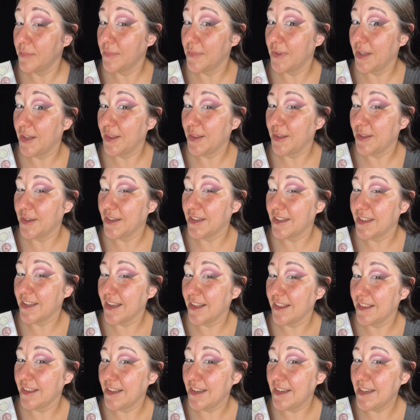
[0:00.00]
Look at
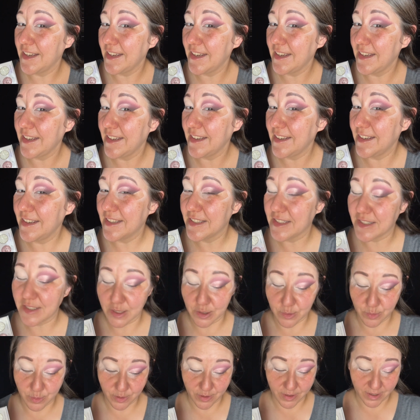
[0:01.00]
that line. It's so
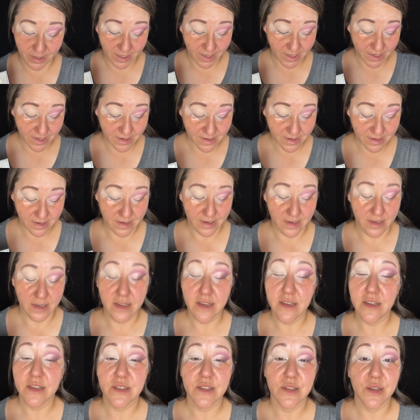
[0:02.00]
pretty.
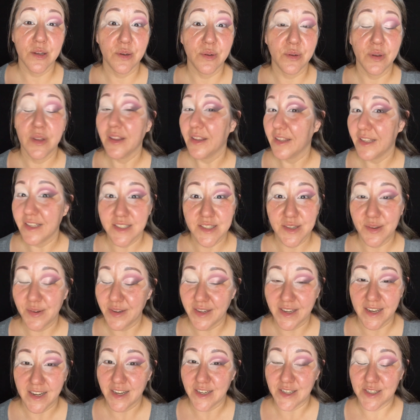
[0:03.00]
So let's go and
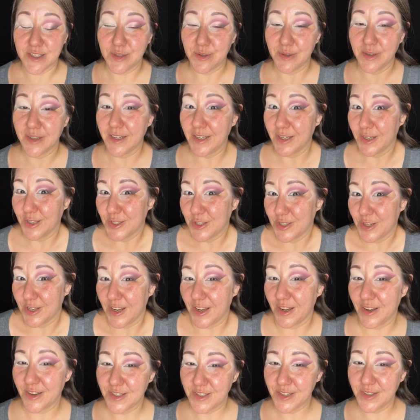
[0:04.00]
get into it, and I'll show you
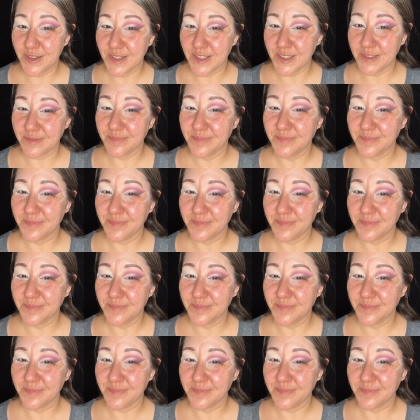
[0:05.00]
how I do it.